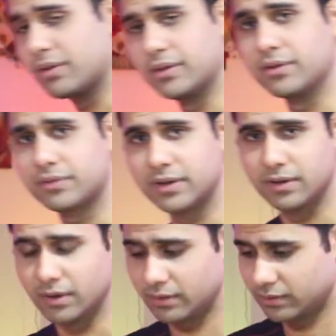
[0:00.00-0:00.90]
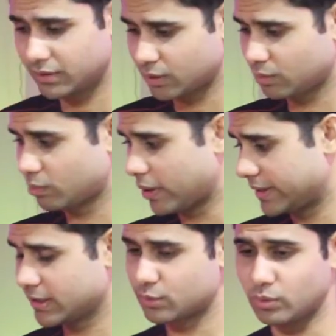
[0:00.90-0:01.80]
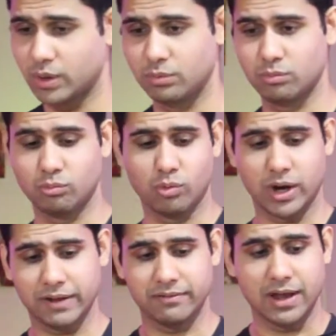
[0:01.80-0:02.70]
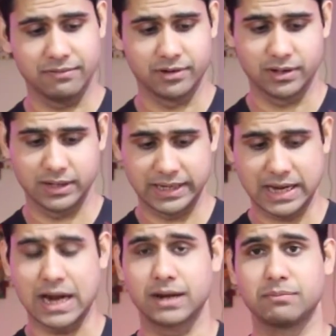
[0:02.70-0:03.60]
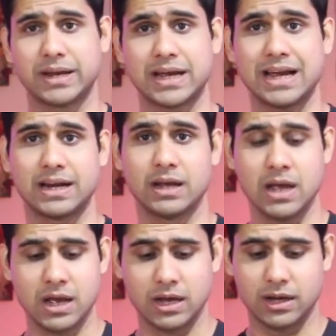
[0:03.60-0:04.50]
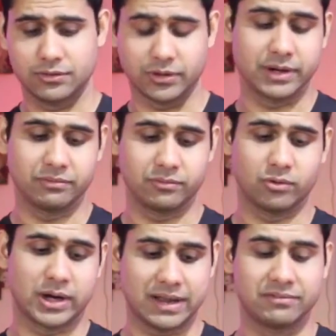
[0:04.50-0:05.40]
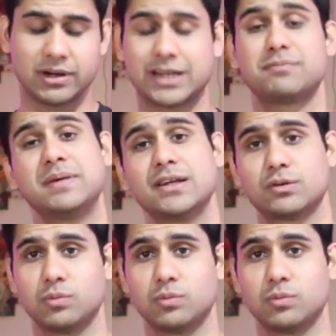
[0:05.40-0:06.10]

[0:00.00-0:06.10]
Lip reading: the quietest one what I've ever had in my hand, what I ever experienced